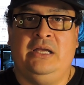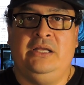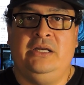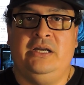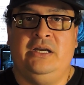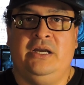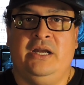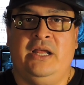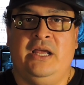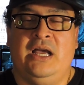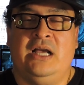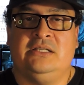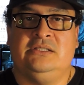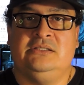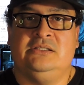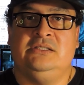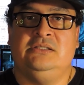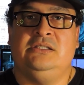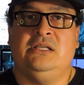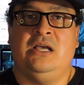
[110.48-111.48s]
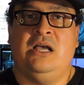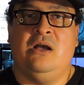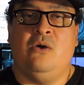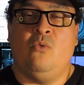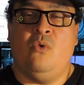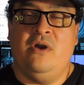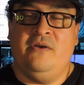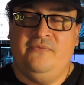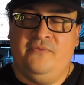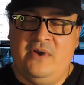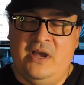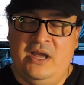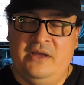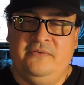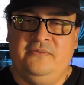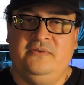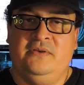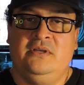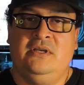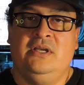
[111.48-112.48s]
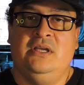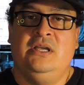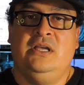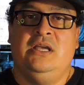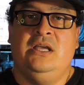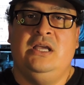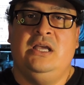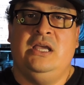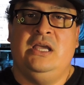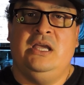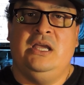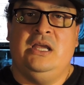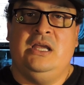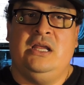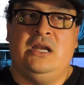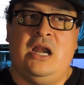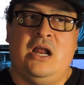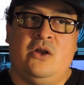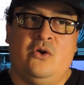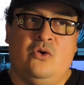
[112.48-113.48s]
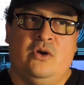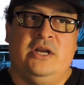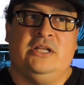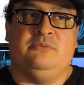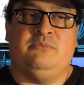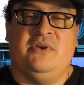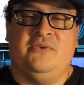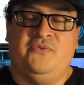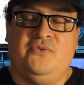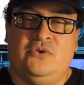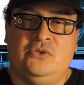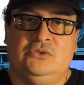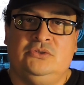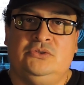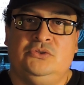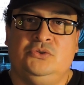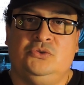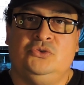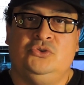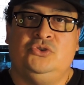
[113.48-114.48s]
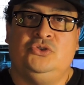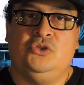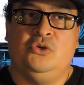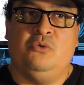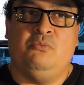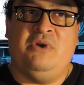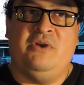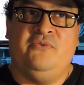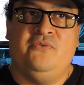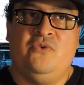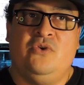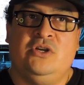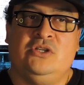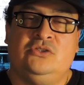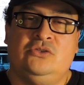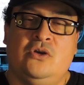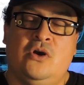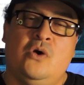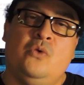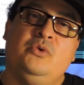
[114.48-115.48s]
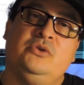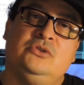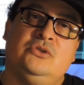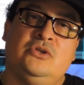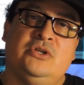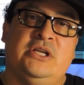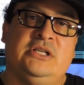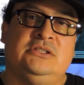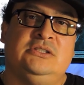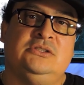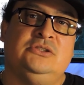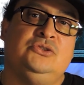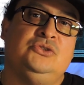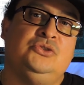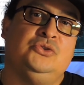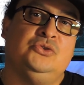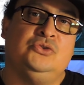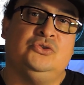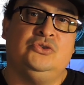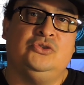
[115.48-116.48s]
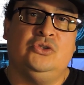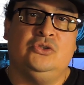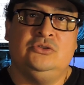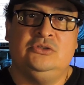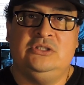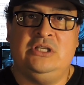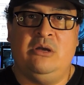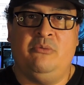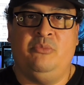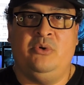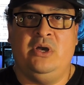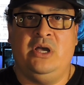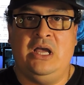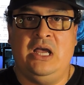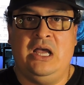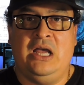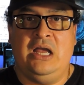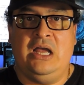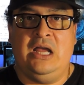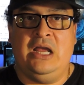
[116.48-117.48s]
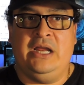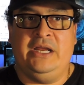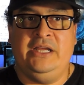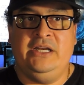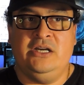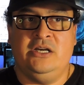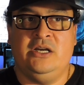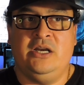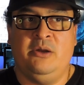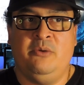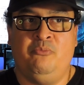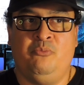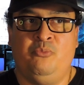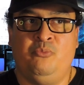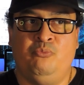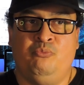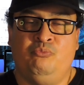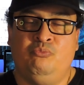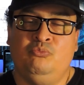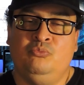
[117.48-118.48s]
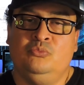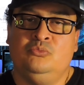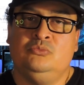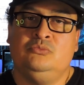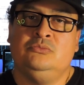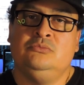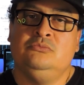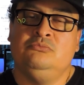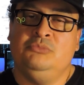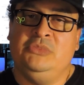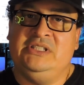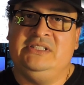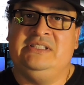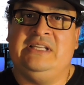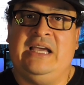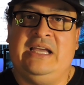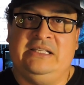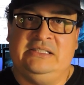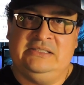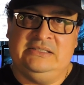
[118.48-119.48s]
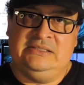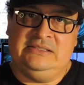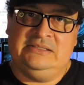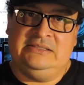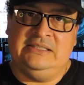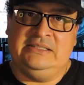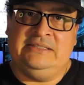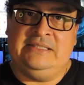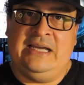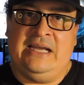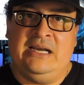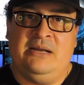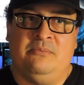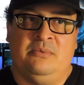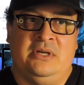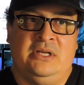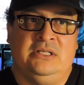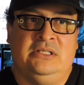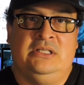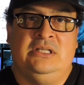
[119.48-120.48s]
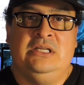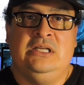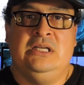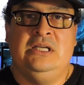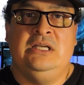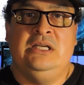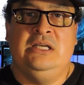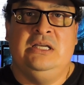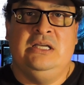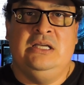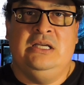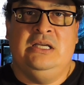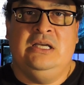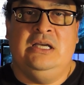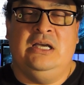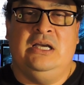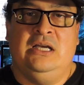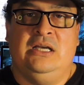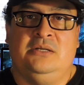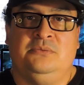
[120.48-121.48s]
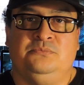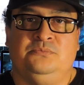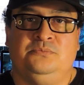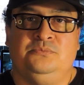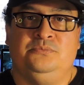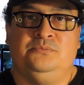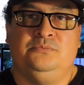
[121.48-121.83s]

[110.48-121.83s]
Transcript: internet access, I have Wi-Fi, and I connect my phone too, so my phone is always connected to some type of internet besides the data plan.